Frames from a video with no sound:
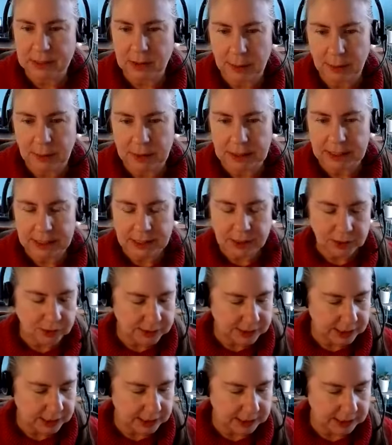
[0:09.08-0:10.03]
So I'm going to
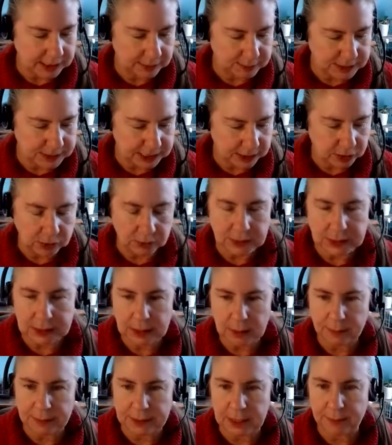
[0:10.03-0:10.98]
let you tell him tell you a
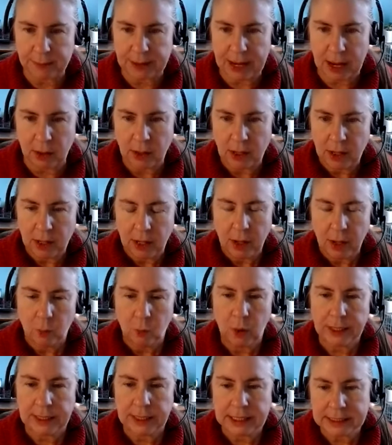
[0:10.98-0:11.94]
little bit about
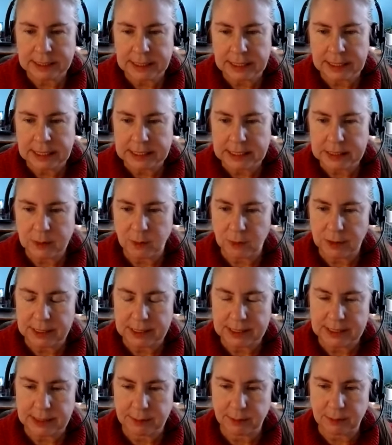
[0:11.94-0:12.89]
what he does,
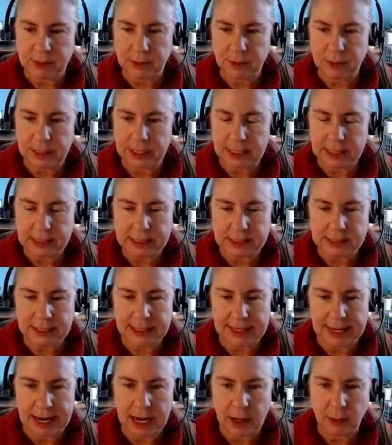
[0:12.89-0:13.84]
what he's up to next,
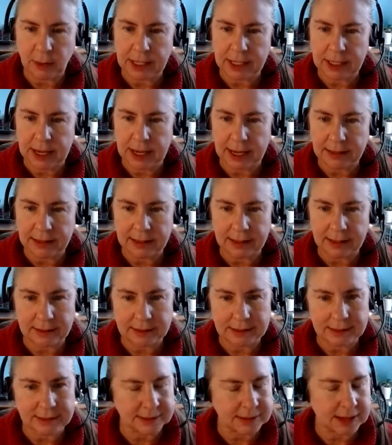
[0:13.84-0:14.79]
and how he got
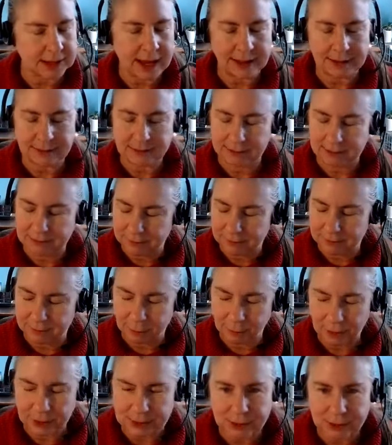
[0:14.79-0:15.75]
there. Scott, the
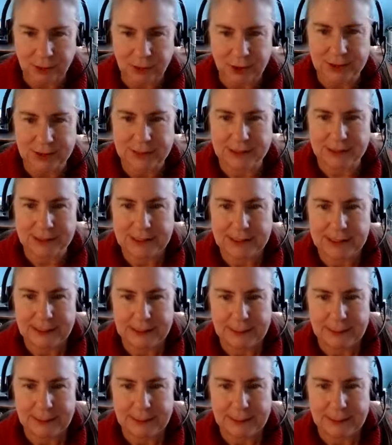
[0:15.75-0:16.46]
floor is yours.